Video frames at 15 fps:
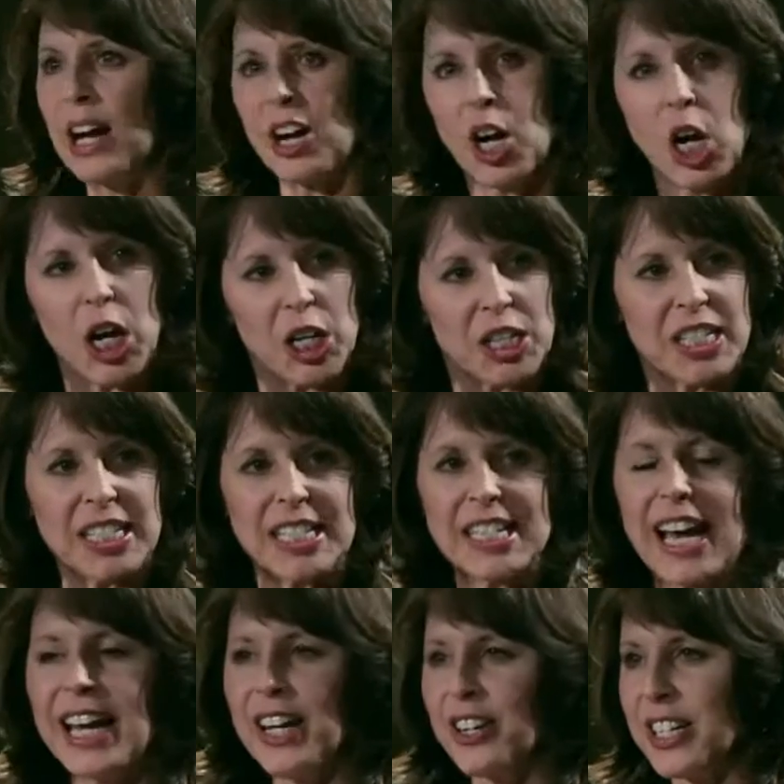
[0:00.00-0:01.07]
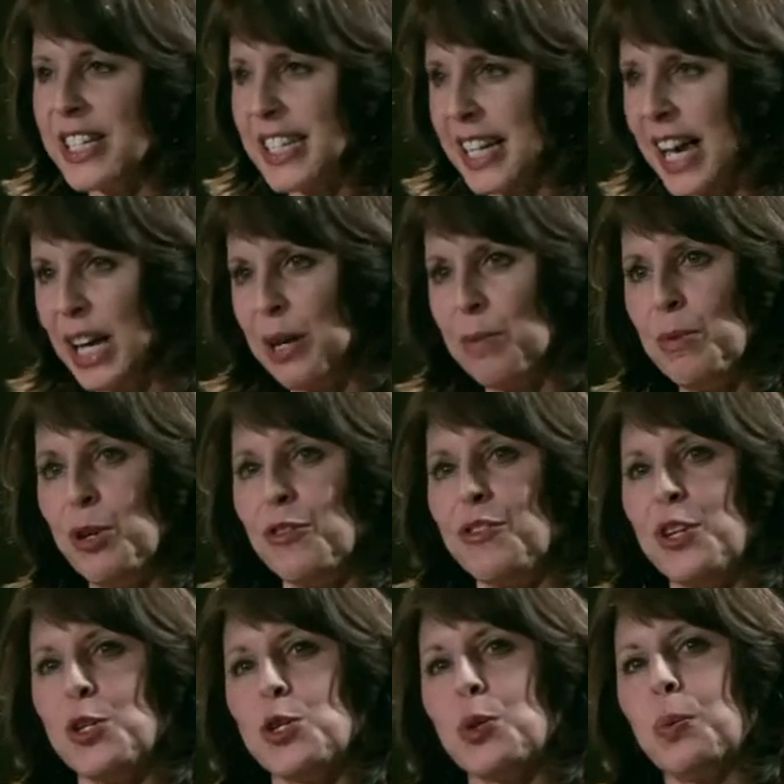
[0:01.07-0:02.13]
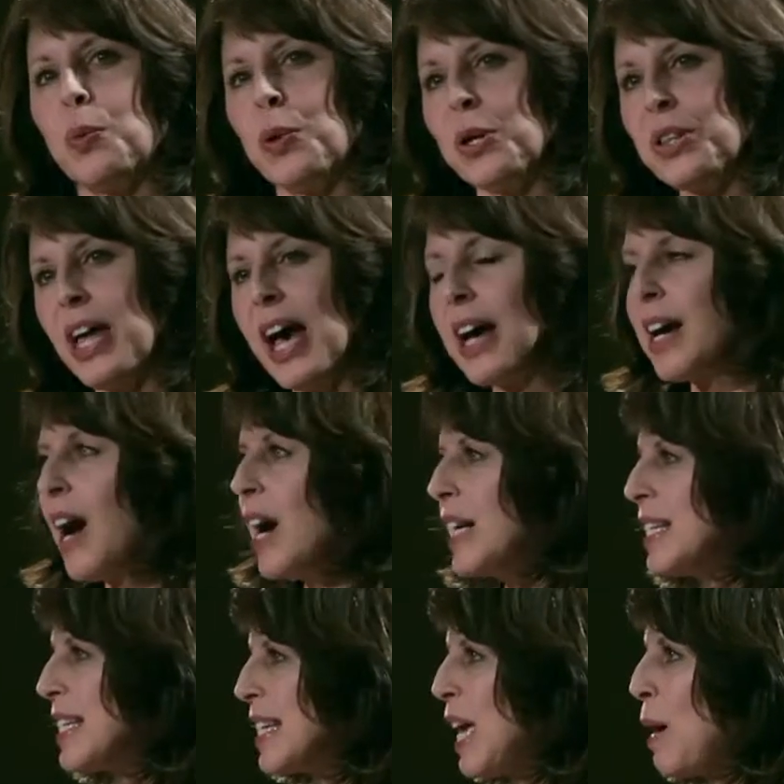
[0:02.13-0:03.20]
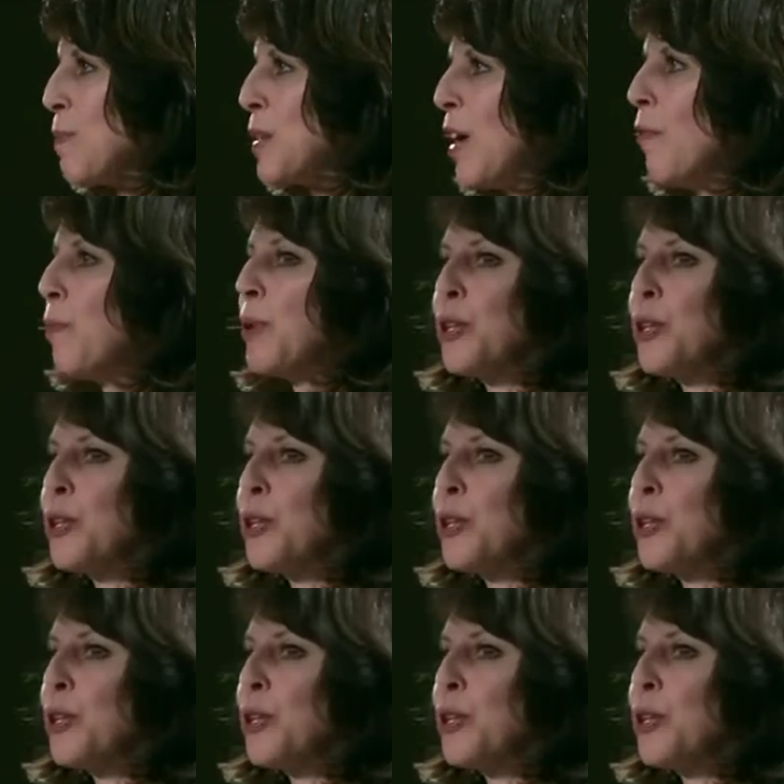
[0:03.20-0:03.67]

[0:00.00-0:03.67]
our heart's desire is to kind of move you toward that concept of